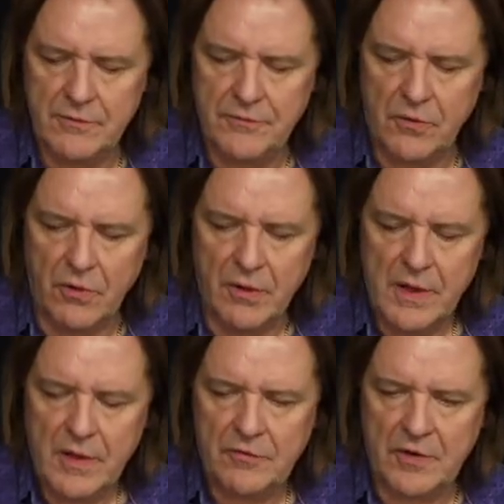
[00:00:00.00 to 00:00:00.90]
and four.
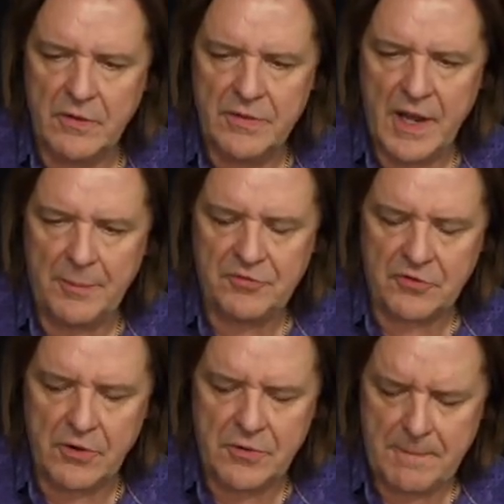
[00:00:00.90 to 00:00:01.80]
So the
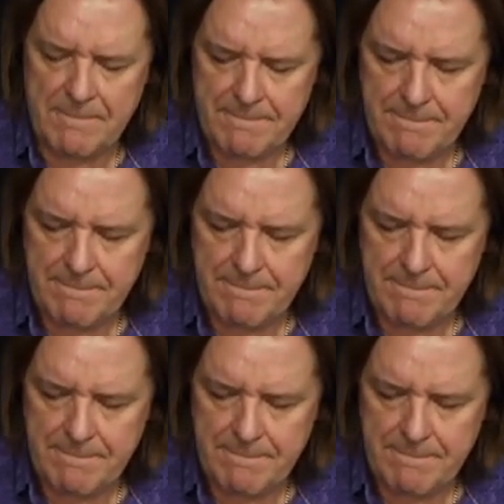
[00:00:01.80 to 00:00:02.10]
upstroke